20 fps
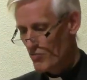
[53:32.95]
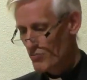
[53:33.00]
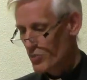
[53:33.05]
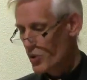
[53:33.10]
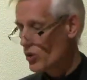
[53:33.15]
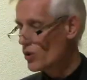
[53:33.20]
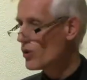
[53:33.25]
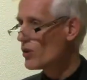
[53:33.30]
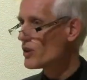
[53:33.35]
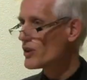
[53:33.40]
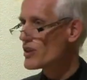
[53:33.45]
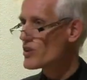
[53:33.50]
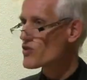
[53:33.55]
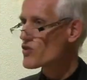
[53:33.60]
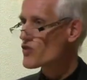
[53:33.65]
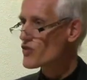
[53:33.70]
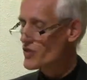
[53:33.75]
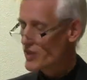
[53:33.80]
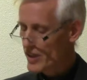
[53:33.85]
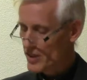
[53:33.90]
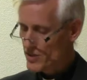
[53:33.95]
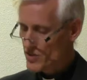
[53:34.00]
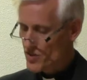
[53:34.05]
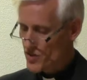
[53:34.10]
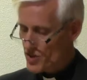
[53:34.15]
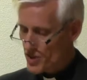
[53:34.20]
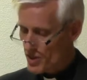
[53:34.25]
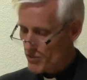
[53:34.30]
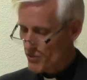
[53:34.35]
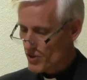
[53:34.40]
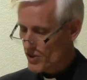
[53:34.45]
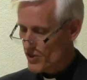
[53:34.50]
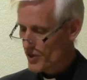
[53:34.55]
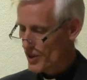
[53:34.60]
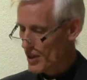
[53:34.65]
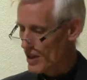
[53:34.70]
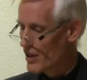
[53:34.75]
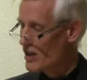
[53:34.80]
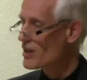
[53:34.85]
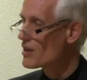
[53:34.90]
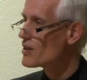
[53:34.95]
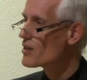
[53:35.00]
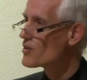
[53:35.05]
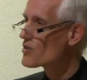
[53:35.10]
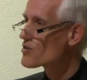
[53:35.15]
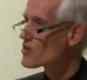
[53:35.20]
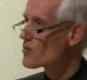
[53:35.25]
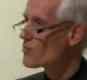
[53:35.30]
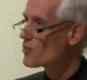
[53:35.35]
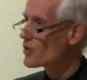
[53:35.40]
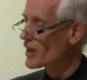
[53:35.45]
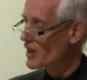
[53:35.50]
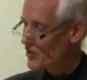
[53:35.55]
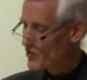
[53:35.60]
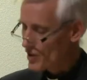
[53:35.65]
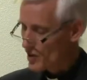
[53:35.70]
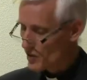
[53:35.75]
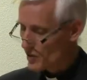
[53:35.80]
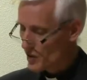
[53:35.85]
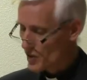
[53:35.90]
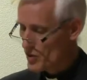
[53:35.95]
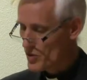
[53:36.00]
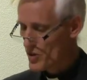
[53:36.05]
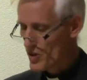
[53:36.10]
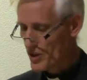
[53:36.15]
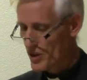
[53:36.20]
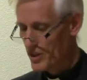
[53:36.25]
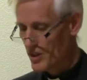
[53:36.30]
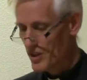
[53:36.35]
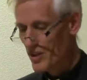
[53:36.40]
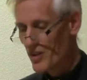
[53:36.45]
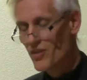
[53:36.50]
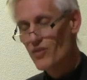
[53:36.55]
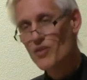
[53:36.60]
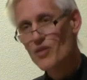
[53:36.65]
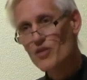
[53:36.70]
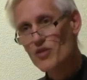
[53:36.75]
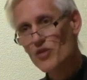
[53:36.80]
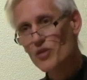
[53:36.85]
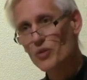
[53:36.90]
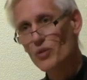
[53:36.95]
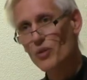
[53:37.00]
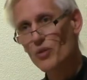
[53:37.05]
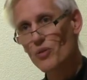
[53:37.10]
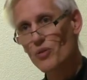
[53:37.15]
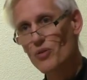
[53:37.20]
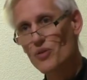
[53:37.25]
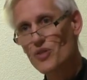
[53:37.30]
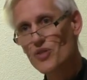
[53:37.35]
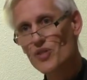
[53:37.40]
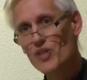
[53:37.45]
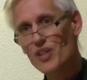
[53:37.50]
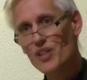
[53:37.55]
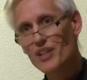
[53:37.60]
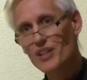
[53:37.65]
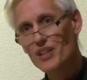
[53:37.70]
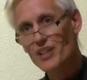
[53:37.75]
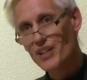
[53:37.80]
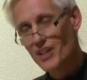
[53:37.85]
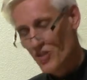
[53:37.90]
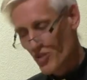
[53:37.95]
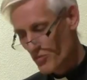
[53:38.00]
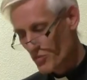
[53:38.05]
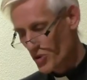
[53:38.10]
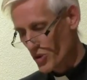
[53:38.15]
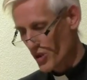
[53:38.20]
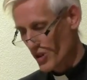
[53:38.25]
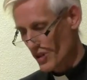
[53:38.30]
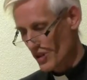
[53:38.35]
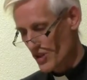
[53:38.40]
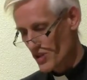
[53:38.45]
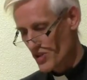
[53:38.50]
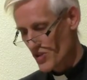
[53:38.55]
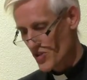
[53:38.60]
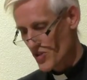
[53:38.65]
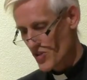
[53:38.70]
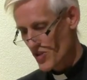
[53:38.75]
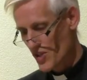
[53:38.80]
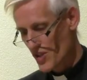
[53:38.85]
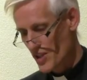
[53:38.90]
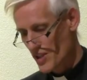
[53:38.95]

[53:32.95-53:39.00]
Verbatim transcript: Paul instructs Timothy to bring the cloak, the scrolls, and the books.